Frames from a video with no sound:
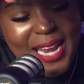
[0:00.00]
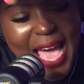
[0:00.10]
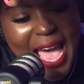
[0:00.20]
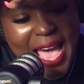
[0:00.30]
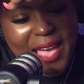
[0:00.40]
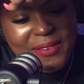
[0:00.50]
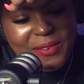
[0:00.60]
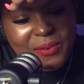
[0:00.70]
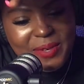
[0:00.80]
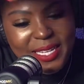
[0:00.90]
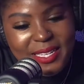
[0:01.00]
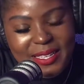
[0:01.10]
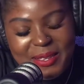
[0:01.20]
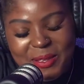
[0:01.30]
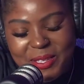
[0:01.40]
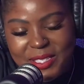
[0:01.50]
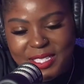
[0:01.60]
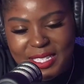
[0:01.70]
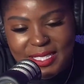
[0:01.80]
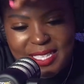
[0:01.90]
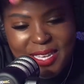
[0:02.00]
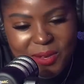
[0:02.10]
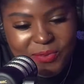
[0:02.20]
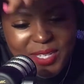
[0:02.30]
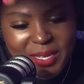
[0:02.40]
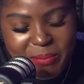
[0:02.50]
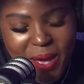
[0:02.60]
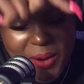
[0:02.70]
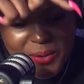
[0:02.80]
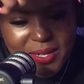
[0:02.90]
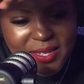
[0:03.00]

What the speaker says: live with Chantell fucking Polk.